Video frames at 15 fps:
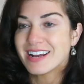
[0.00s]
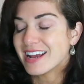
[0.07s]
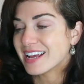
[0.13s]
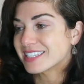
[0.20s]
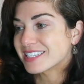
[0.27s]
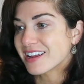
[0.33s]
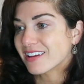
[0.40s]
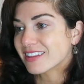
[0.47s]

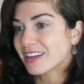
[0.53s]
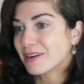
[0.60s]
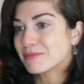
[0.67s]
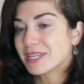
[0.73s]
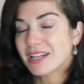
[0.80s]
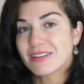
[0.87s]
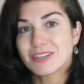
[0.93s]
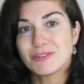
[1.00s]
It's not that I'm
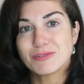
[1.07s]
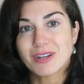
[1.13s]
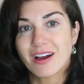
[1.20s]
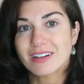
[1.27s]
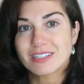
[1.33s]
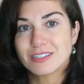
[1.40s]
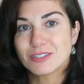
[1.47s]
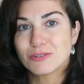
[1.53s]
telling you
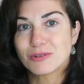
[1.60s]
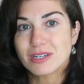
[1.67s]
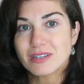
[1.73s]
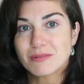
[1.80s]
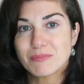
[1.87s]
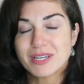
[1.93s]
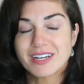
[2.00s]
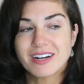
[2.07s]
not to do
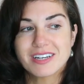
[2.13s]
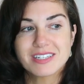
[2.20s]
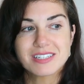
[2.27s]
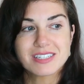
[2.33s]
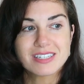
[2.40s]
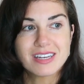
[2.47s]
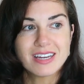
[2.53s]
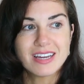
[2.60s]
it
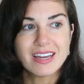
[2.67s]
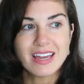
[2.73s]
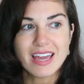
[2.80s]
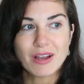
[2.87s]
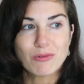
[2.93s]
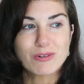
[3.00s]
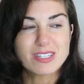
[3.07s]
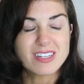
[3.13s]
because
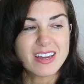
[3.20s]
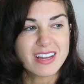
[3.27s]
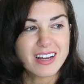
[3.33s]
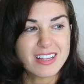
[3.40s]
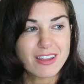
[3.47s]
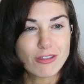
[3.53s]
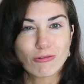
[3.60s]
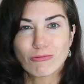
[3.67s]
it was like
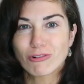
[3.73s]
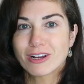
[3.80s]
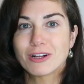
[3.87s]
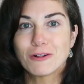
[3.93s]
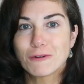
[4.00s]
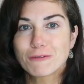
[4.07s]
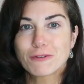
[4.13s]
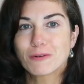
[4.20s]
a
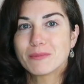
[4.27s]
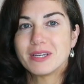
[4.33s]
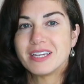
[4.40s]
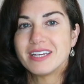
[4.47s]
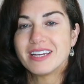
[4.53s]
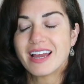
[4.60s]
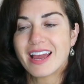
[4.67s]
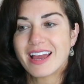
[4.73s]
thrill for
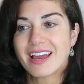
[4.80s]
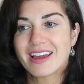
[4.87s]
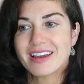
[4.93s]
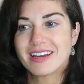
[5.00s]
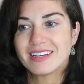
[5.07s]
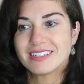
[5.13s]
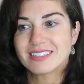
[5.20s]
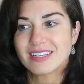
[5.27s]
me
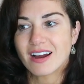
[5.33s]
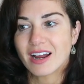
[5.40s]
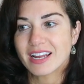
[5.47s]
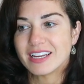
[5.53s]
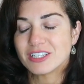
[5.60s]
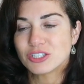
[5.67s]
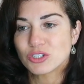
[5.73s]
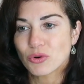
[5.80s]
and I
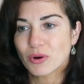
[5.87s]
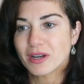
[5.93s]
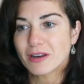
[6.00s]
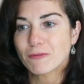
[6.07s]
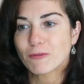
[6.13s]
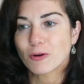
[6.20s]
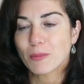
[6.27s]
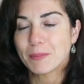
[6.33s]
enjoyed
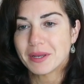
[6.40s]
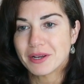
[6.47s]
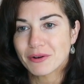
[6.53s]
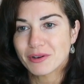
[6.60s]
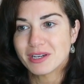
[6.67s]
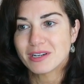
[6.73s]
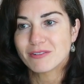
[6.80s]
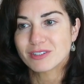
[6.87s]
it for a
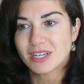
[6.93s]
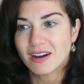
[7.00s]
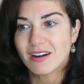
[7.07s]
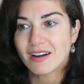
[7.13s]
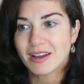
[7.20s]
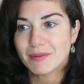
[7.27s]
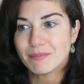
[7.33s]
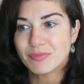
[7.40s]
period of
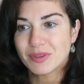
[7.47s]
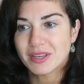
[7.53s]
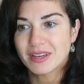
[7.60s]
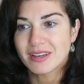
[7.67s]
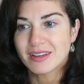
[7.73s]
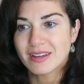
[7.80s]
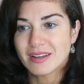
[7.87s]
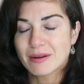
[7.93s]
time.
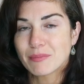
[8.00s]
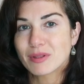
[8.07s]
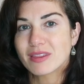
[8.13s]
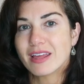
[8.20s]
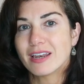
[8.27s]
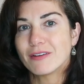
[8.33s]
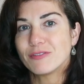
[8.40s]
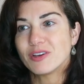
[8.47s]
But
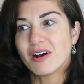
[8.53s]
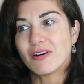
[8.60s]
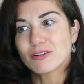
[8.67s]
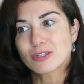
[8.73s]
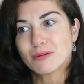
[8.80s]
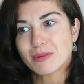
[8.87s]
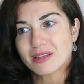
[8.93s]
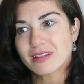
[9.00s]
then if you
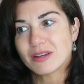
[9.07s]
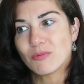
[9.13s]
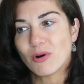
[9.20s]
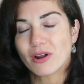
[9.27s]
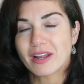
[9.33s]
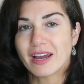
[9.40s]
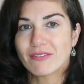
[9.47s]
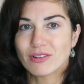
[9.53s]
ultimately
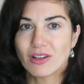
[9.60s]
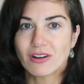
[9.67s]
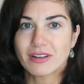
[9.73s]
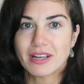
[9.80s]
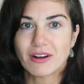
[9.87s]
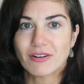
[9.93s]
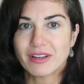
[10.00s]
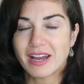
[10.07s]
want to have long
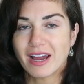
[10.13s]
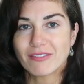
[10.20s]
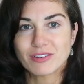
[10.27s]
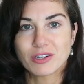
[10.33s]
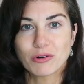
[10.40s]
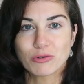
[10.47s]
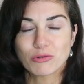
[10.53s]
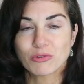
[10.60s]
hair, you have
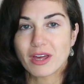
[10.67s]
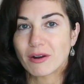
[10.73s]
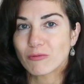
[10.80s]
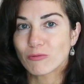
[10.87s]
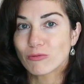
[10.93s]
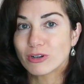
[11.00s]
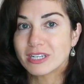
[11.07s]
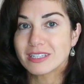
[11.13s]
to go through that
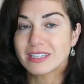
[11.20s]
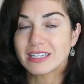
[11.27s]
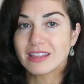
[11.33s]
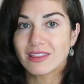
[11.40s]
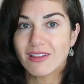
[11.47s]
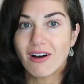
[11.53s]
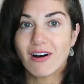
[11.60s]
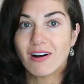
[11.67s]
really
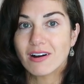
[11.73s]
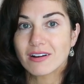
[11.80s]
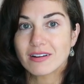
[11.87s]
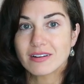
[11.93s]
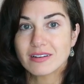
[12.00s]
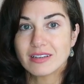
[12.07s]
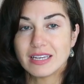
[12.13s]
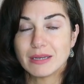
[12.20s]

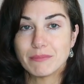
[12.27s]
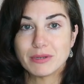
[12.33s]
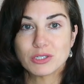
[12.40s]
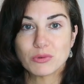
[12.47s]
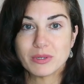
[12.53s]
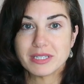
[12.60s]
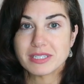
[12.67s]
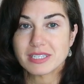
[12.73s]
long in
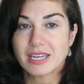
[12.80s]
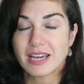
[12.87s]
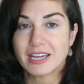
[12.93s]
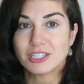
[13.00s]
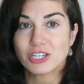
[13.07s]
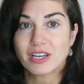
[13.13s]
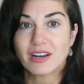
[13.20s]
between stage.